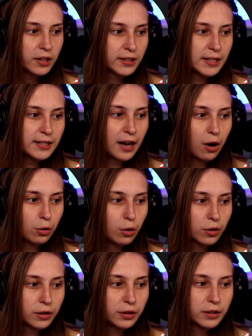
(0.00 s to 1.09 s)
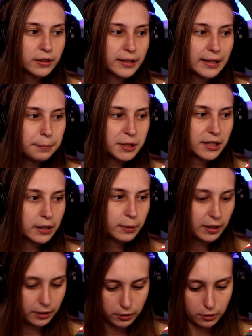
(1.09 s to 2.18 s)
This is how long the clip is going to
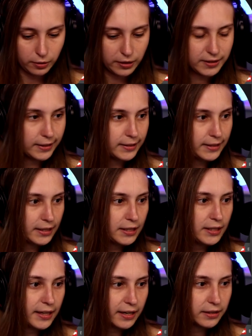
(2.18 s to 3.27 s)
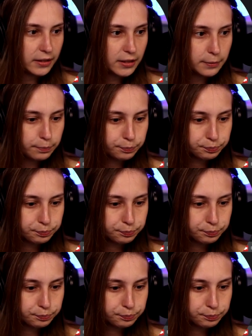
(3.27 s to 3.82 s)
be. So let's say 60 seconds.